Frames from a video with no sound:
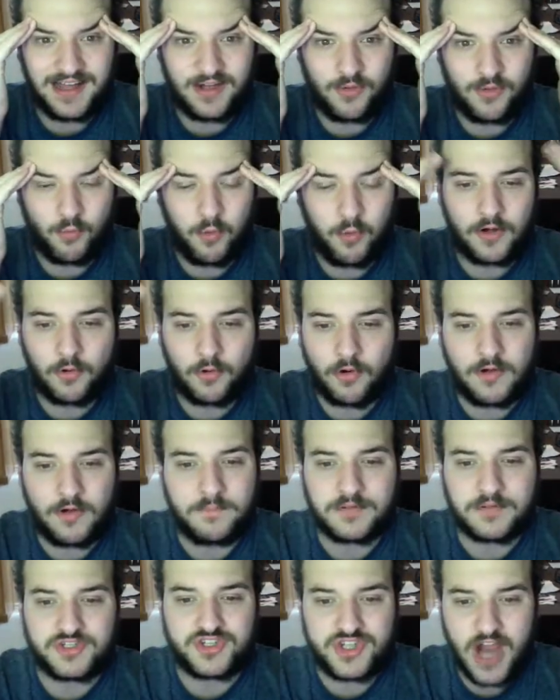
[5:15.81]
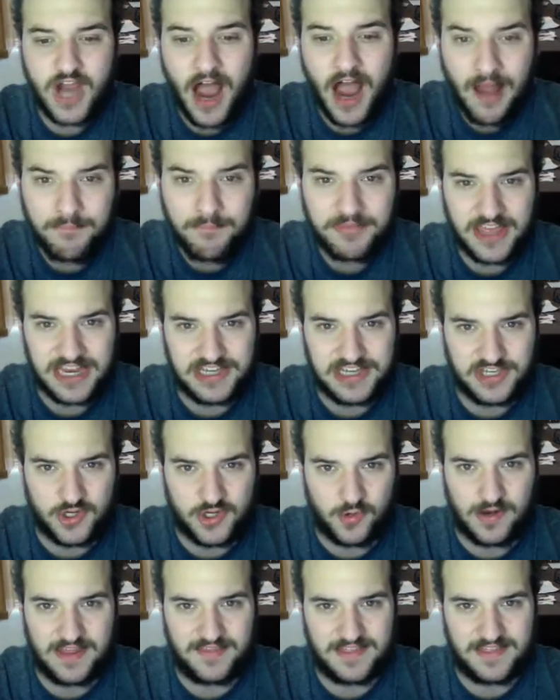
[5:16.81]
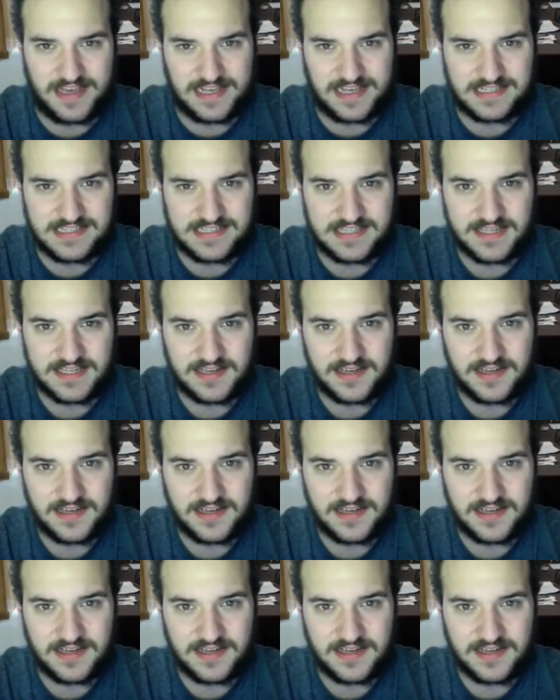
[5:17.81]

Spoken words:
what a horrible job they do in this.